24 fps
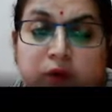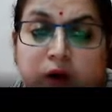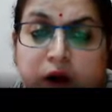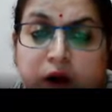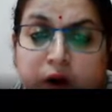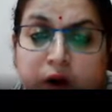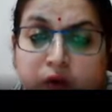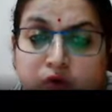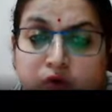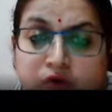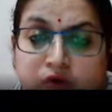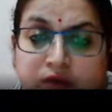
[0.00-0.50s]

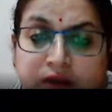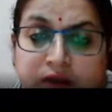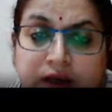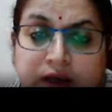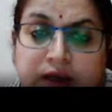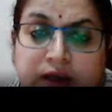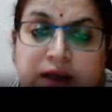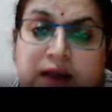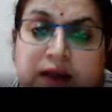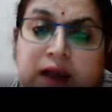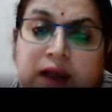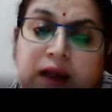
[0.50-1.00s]

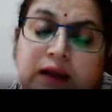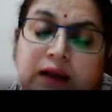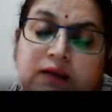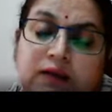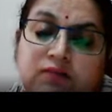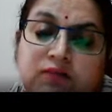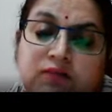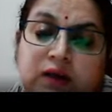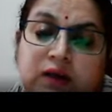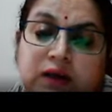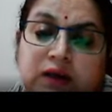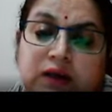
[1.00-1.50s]
outside and
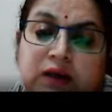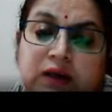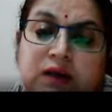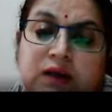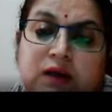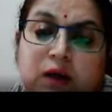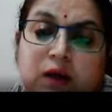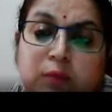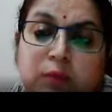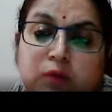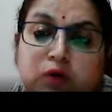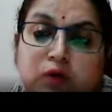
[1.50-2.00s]
affected
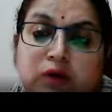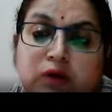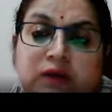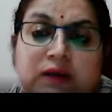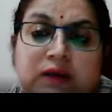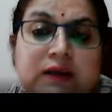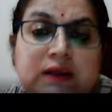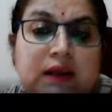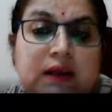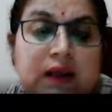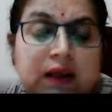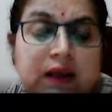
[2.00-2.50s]

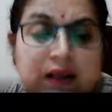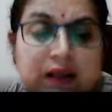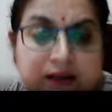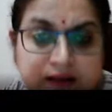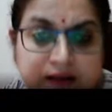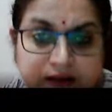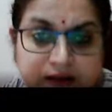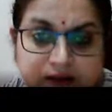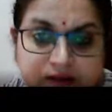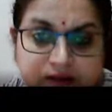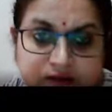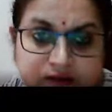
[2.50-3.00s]
community
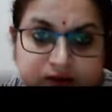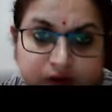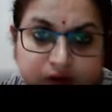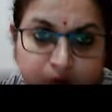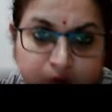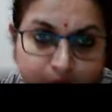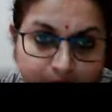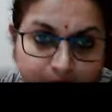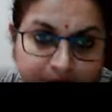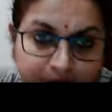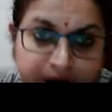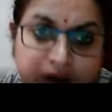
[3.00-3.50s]
areas.
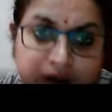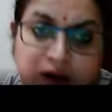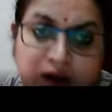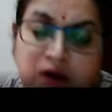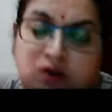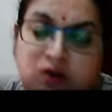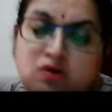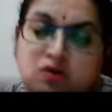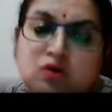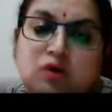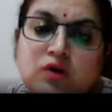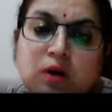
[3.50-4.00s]
Okay,
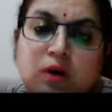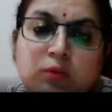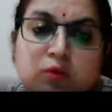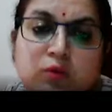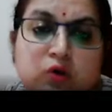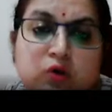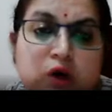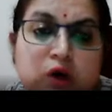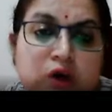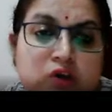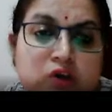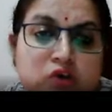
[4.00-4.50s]
so
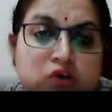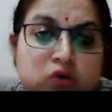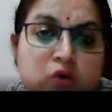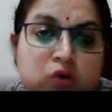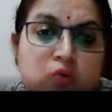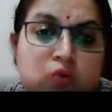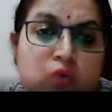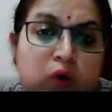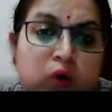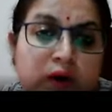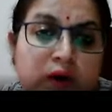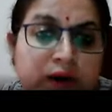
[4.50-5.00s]
WHO,
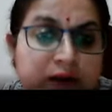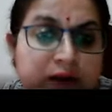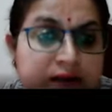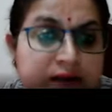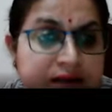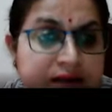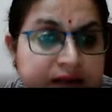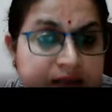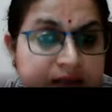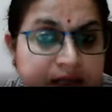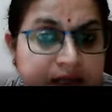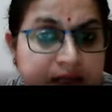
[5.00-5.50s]
what it
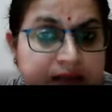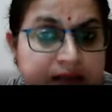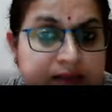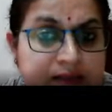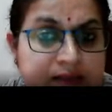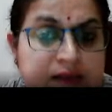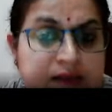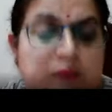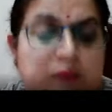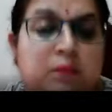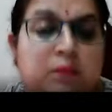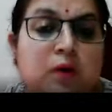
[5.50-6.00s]
says
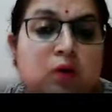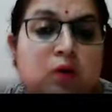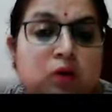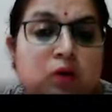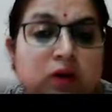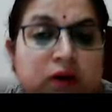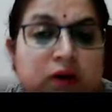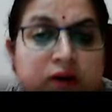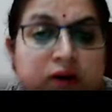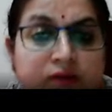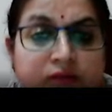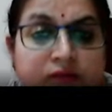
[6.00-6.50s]
about
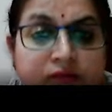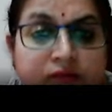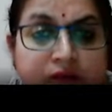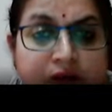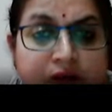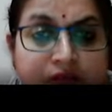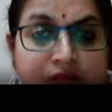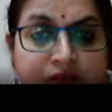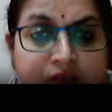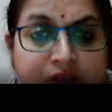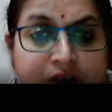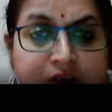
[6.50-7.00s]
the
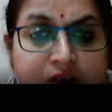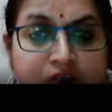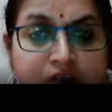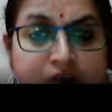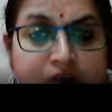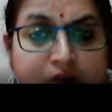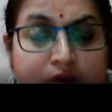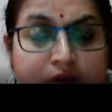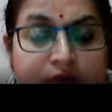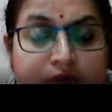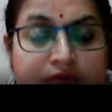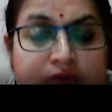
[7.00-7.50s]
definition
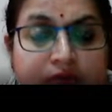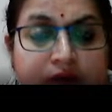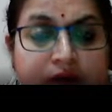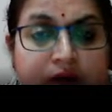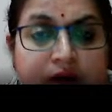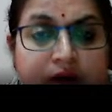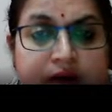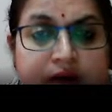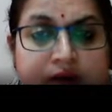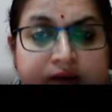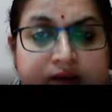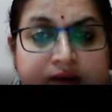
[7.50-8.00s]
of
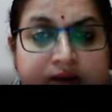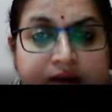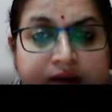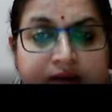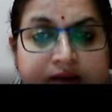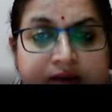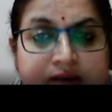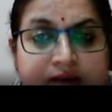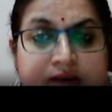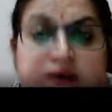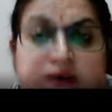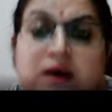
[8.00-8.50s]

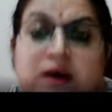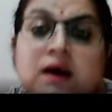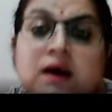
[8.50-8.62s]
disaster,